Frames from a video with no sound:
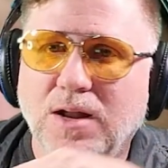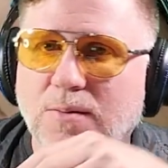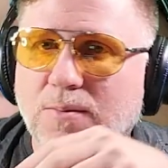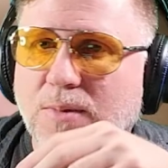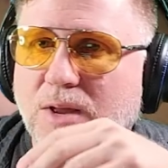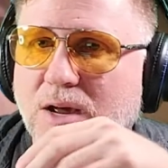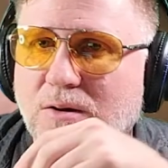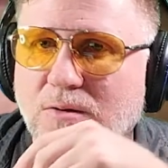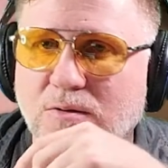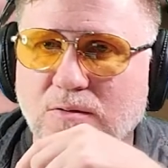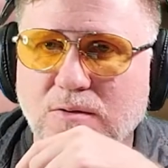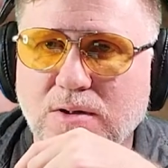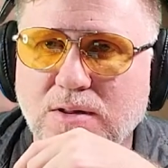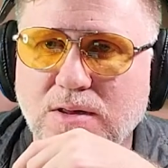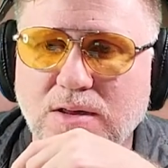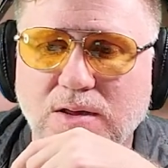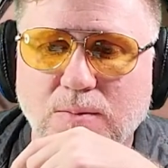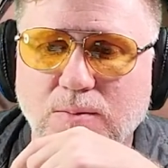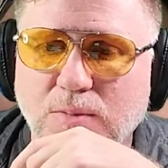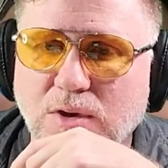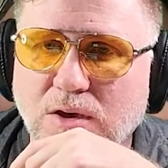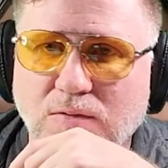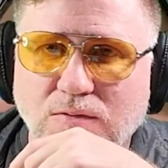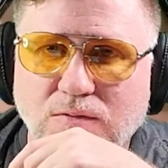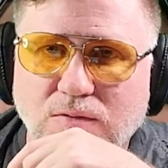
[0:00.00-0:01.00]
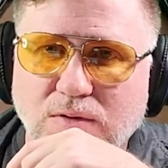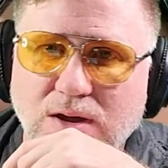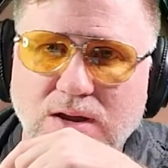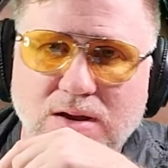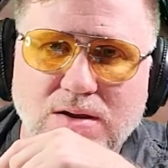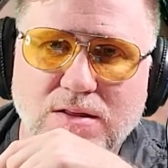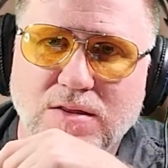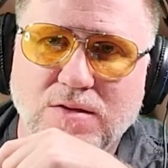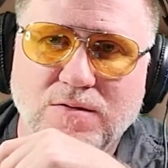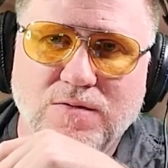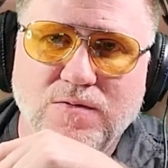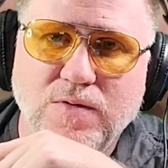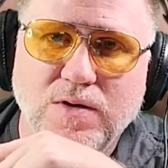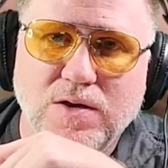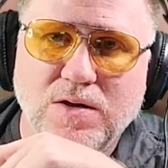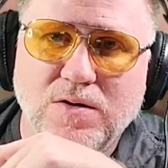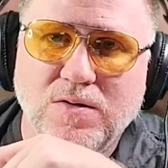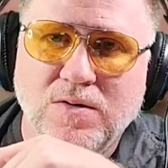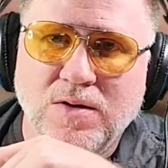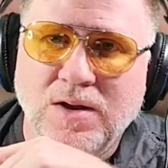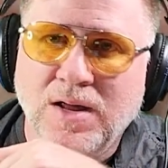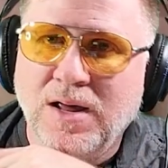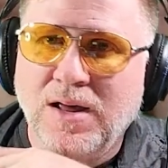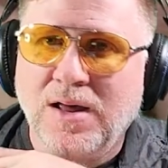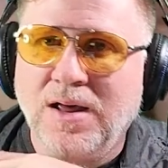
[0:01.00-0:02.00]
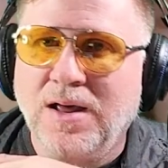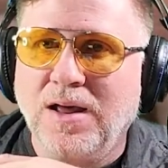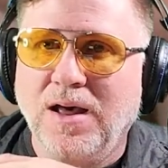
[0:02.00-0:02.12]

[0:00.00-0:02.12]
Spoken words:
I'm not really a big fan of the felt.